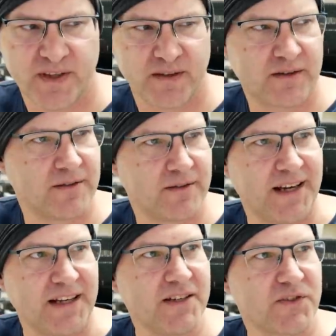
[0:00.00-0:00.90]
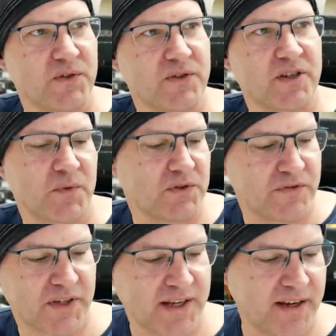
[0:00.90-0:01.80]
or any screw terminal
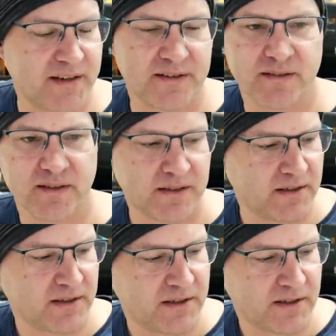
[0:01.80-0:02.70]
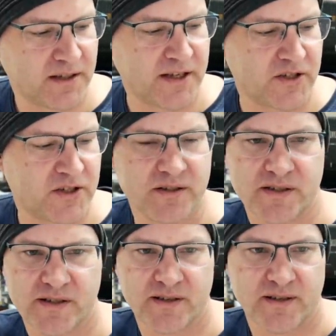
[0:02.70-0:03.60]
for CAN
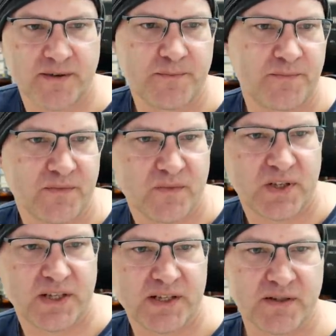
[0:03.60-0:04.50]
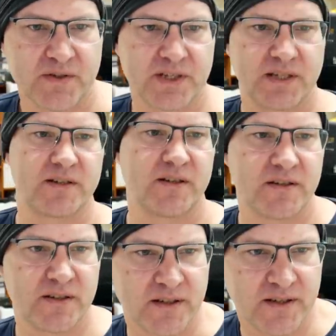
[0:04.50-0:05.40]
connections. But that's interesting to
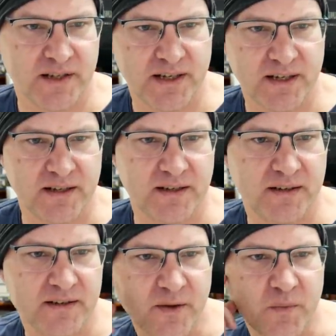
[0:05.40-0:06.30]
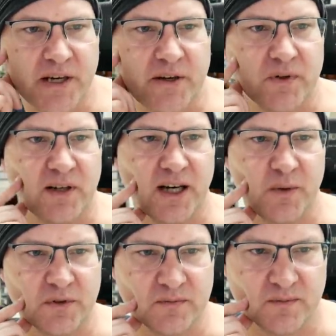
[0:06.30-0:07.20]
know that they can be
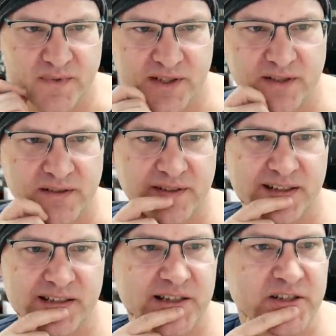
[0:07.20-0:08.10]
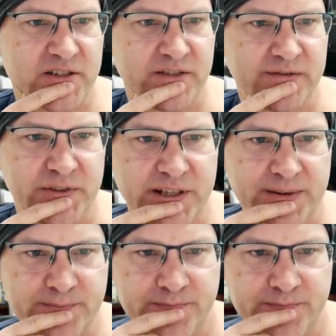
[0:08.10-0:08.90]
unreliable. So thanks, Station 240.